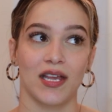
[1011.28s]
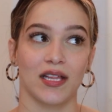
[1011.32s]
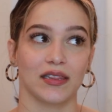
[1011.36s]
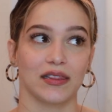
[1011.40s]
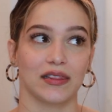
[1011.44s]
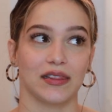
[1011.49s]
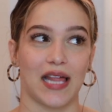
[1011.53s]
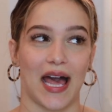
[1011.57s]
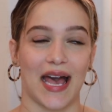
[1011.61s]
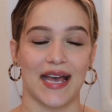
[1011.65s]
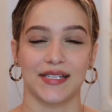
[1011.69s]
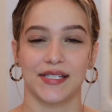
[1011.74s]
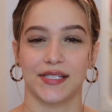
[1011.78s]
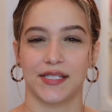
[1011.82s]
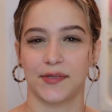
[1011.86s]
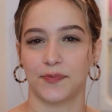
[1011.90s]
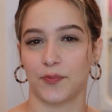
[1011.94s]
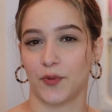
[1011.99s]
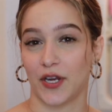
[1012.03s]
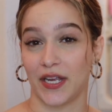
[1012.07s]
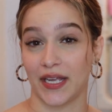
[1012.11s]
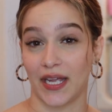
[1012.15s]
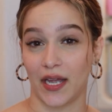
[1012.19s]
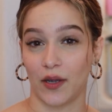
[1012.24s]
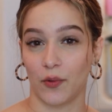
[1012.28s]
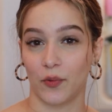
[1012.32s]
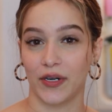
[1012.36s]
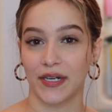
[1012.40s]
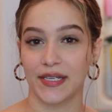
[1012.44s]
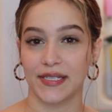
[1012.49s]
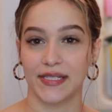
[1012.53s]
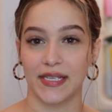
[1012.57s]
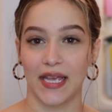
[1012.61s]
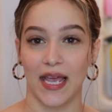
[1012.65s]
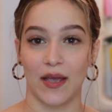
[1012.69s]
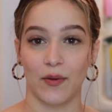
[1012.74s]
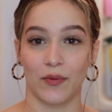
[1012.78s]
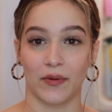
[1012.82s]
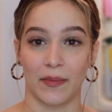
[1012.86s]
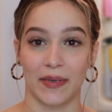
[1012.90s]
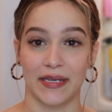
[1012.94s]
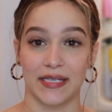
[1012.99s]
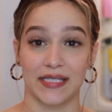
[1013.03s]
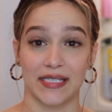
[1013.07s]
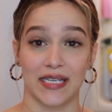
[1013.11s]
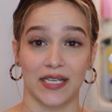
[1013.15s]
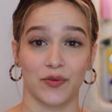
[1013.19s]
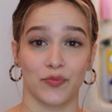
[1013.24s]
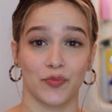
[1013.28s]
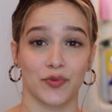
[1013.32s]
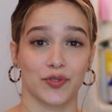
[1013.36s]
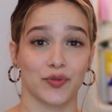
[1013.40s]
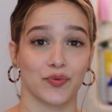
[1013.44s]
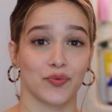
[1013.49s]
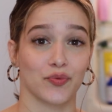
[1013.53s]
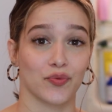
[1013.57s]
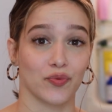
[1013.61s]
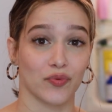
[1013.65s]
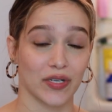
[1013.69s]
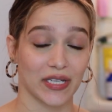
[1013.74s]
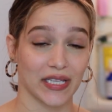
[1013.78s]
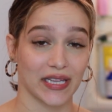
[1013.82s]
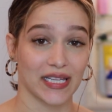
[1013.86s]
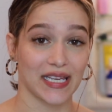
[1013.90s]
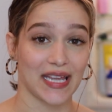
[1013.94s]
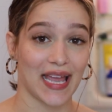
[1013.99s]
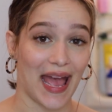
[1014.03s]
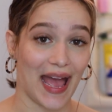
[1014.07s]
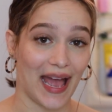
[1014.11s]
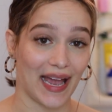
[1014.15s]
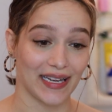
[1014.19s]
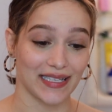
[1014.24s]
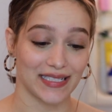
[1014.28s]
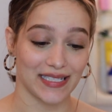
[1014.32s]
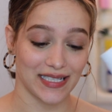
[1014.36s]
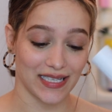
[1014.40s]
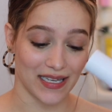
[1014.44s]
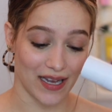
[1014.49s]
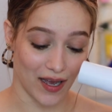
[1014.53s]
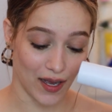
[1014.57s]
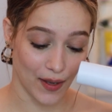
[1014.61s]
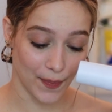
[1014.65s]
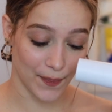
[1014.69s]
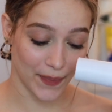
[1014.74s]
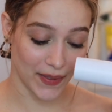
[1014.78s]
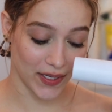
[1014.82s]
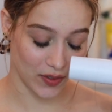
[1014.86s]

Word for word: last spring, I wanna say, when my skin was really acting up.